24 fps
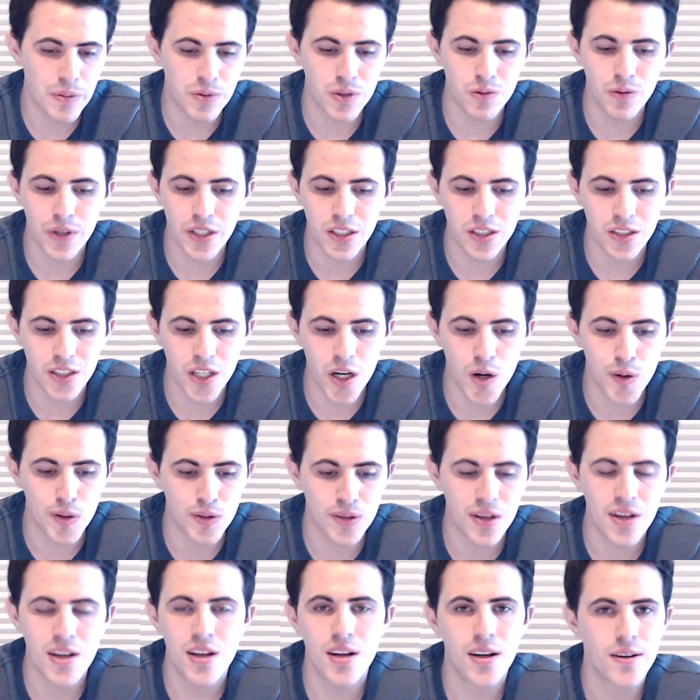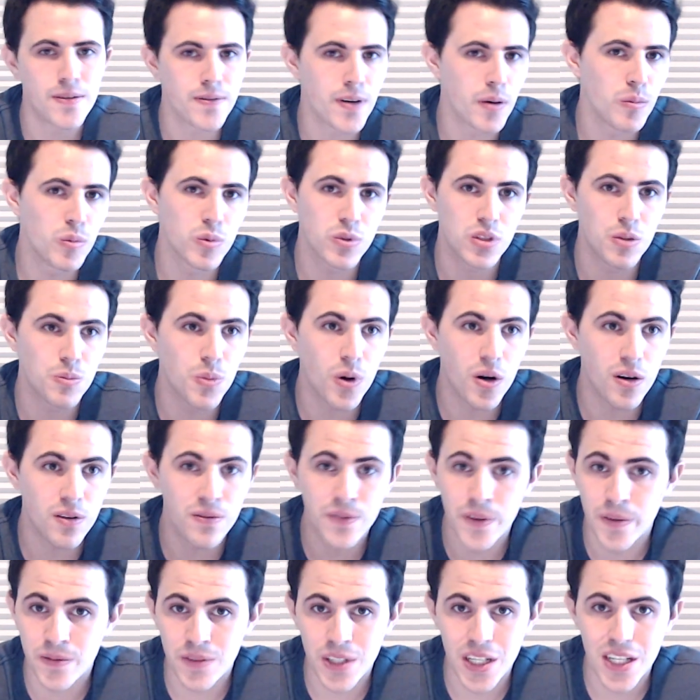ratio and fumbles the ball
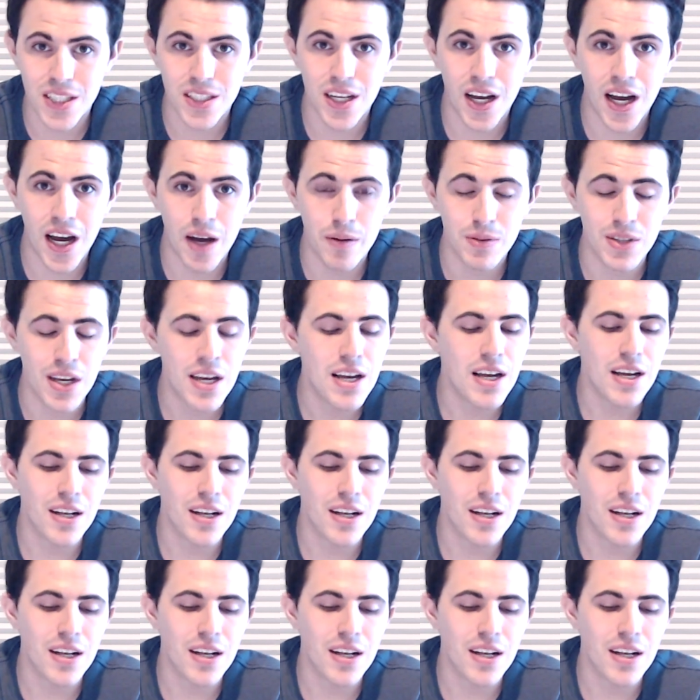15 times.